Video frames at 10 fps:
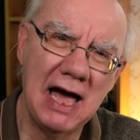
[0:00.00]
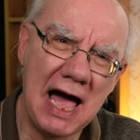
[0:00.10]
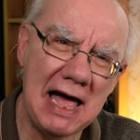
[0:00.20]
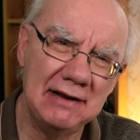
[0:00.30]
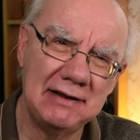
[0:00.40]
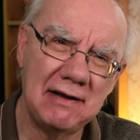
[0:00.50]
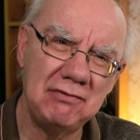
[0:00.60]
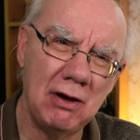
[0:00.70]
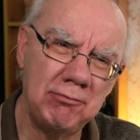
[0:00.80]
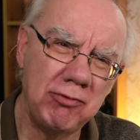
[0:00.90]
and it gives
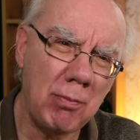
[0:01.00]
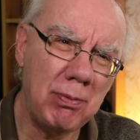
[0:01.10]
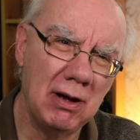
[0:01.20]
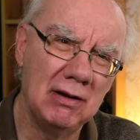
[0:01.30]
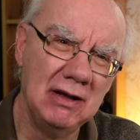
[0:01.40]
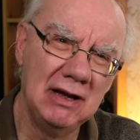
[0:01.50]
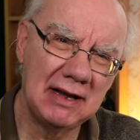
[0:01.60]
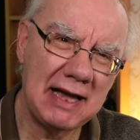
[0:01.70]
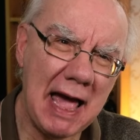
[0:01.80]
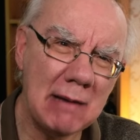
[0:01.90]
you a proper
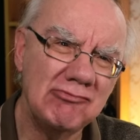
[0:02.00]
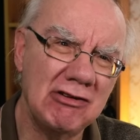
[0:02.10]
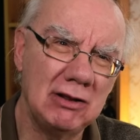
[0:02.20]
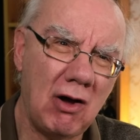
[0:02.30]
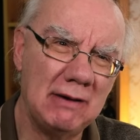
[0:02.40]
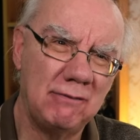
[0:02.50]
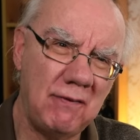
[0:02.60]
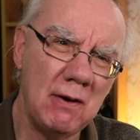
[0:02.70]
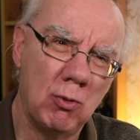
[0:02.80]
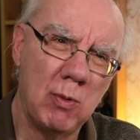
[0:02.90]
camera-like
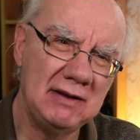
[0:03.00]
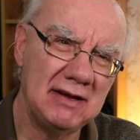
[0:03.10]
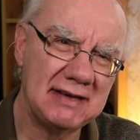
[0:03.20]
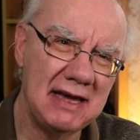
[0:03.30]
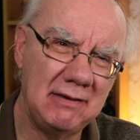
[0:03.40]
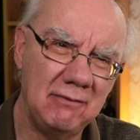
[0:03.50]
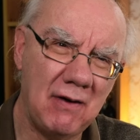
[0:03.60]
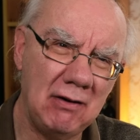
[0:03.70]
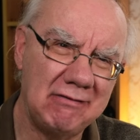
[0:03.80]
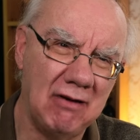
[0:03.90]
feel when you're taking
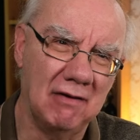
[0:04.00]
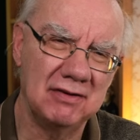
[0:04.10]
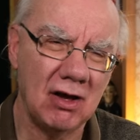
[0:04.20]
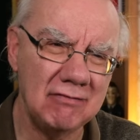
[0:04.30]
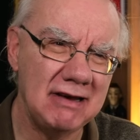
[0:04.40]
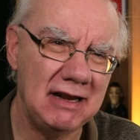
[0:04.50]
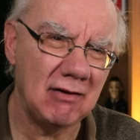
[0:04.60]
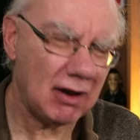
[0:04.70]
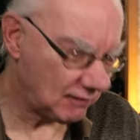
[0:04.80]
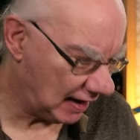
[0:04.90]
photographs, and I really
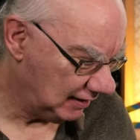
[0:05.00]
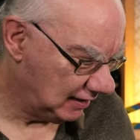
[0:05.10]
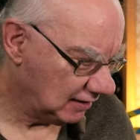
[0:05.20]
like that.